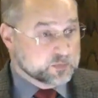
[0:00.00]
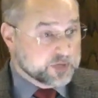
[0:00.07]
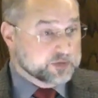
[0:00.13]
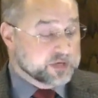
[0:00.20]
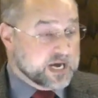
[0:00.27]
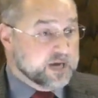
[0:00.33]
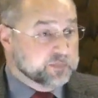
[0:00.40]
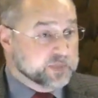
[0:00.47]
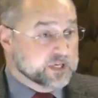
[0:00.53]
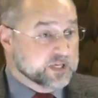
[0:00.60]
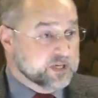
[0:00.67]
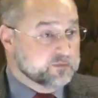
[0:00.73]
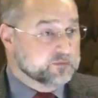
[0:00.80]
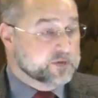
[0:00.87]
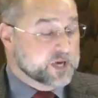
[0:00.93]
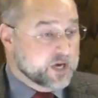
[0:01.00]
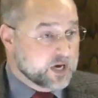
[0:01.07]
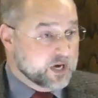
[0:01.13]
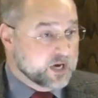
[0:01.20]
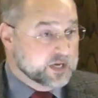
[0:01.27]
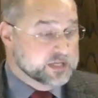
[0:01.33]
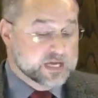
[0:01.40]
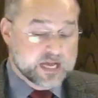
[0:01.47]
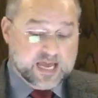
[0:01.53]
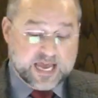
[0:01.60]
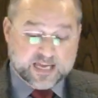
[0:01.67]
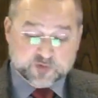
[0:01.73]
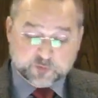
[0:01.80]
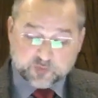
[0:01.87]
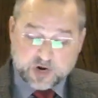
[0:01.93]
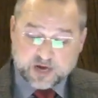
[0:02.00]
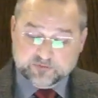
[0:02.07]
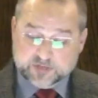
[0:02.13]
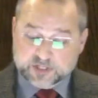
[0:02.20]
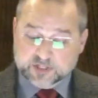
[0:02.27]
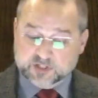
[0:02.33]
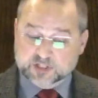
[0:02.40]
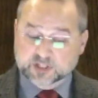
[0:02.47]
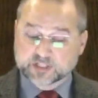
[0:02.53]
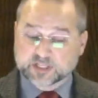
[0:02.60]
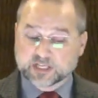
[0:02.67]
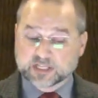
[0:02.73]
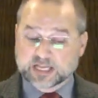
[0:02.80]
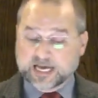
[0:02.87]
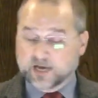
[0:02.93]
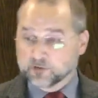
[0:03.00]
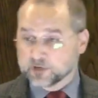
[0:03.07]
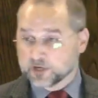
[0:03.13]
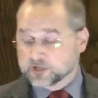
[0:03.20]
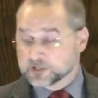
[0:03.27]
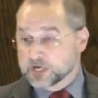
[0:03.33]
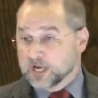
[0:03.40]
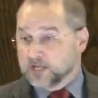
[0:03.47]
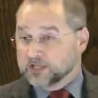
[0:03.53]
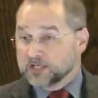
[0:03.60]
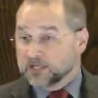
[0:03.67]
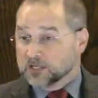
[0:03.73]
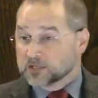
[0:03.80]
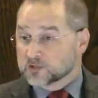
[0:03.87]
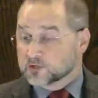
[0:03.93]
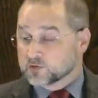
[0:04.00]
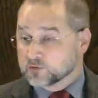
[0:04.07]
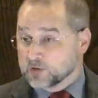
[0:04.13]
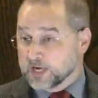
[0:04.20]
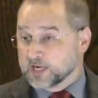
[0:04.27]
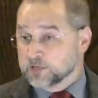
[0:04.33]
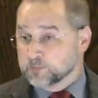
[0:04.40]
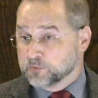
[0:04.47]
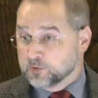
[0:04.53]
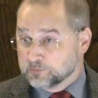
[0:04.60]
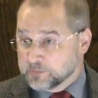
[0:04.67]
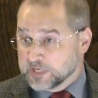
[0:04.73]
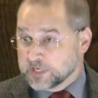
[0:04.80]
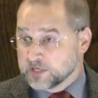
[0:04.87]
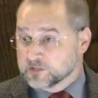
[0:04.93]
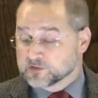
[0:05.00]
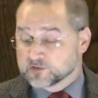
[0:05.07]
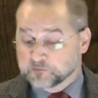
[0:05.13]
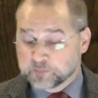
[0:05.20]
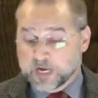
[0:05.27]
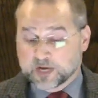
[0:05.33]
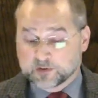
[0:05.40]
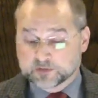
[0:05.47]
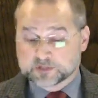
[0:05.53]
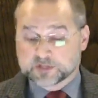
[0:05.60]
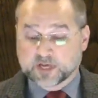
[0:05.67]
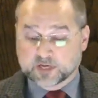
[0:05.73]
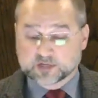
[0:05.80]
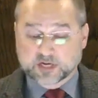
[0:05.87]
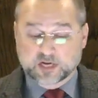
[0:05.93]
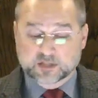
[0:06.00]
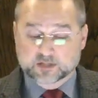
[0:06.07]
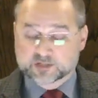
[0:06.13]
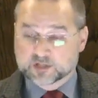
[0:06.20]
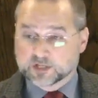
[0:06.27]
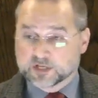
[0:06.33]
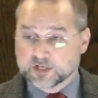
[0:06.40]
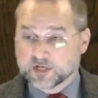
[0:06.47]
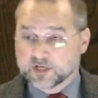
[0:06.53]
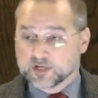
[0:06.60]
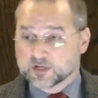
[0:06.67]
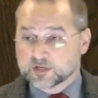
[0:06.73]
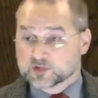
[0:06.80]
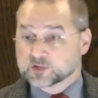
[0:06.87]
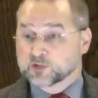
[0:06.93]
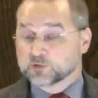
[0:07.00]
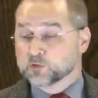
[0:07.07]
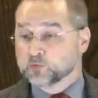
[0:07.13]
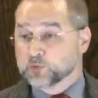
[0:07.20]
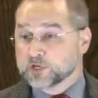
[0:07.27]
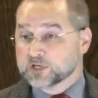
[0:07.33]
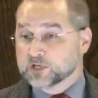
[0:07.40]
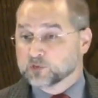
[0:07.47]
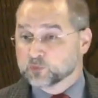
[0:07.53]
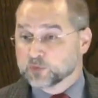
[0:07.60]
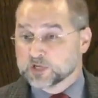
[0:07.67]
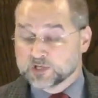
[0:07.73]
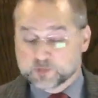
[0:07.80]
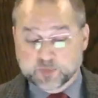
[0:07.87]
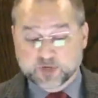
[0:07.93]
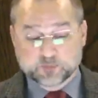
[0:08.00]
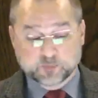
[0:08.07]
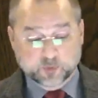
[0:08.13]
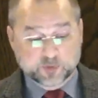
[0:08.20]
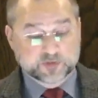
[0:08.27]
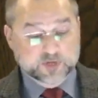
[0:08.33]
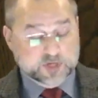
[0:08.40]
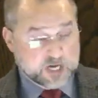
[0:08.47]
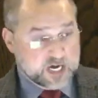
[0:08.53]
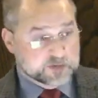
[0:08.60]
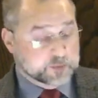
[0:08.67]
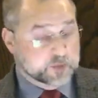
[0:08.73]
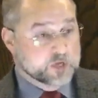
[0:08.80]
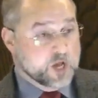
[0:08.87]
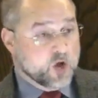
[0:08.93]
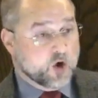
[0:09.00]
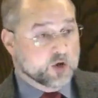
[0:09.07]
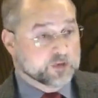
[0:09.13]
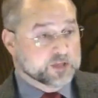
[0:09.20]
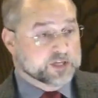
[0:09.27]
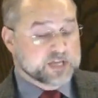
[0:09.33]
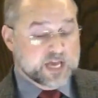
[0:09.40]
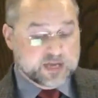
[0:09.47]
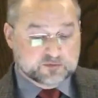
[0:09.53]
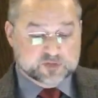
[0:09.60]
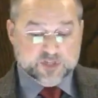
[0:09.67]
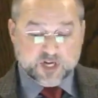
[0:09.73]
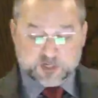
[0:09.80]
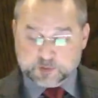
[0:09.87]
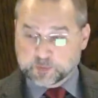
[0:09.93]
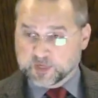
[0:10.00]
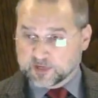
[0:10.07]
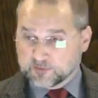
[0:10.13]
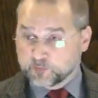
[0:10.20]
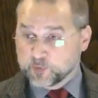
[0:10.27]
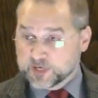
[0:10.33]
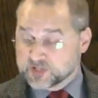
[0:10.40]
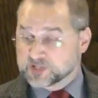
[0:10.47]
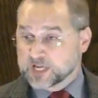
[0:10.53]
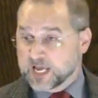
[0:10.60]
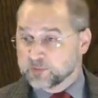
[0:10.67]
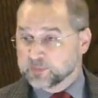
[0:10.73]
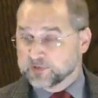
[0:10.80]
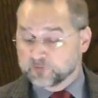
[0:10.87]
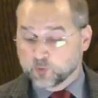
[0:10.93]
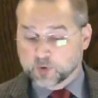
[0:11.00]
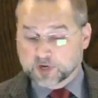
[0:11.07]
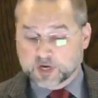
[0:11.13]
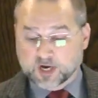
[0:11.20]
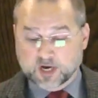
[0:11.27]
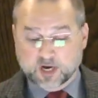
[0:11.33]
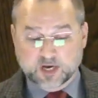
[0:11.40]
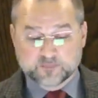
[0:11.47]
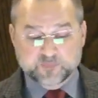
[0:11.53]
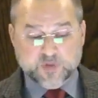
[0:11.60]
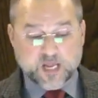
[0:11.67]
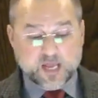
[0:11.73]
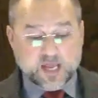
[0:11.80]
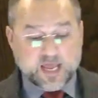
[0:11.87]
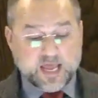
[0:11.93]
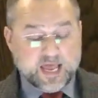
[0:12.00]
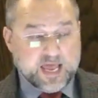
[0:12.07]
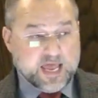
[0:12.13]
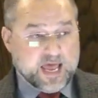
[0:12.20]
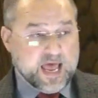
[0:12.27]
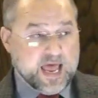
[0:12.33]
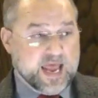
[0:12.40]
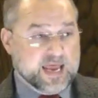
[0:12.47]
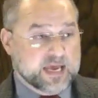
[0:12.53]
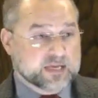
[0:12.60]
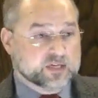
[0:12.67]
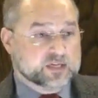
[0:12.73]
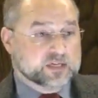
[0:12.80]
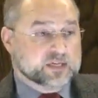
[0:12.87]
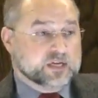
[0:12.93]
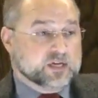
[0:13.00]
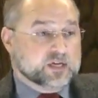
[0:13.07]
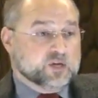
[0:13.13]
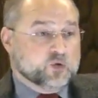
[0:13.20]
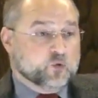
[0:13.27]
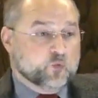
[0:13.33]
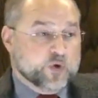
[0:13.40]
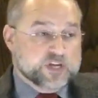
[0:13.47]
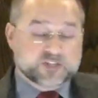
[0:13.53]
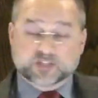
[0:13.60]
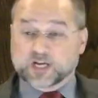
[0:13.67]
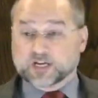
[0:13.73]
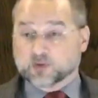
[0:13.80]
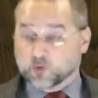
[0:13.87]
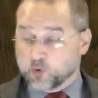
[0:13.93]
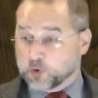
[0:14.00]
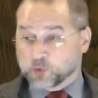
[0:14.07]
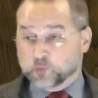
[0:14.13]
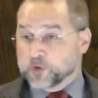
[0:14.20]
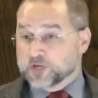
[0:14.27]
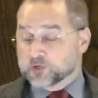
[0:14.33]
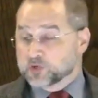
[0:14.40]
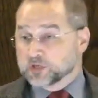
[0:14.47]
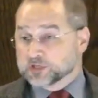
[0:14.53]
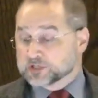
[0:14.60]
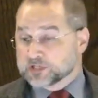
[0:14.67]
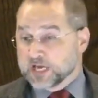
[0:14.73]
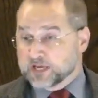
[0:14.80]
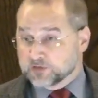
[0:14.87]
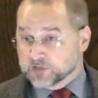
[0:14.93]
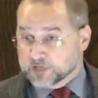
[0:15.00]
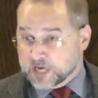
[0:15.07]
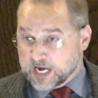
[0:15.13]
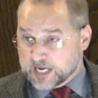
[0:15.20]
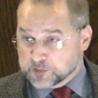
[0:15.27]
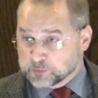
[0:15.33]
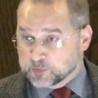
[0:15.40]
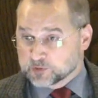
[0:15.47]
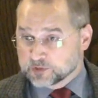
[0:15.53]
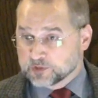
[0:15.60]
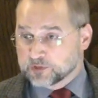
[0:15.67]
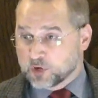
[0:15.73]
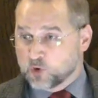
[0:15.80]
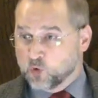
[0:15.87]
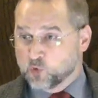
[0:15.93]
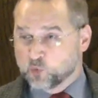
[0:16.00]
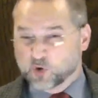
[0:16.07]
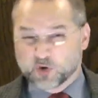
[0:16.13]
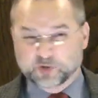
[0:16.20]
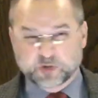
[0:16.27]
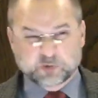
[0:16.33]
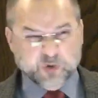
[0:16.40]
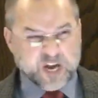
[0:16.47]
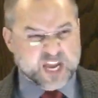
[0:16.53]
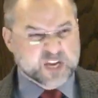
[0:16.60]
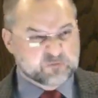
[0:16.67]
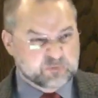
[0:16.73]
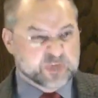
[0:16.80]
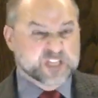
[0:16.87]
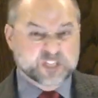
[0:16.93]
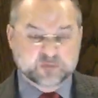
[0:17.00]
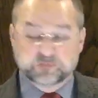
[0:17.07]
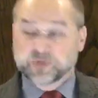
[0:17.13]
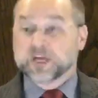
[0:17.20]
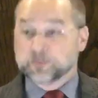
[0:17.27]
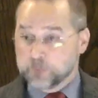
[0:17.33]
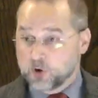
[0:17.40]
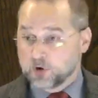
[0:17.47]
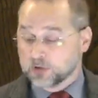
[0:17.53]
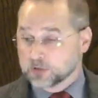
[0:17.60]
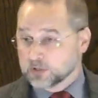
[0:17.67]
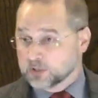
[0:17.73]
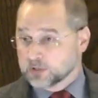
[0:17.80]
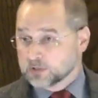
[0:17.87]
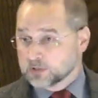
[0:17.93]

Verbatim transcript: Brethren, I believe God has providentially allowed us the incredible means of modern technology so that we can reach people with the gospel. On the day of judgment, if we stand before God and we say, Lord, we couldn't take the gospel to the whole world, there were 8 billion people.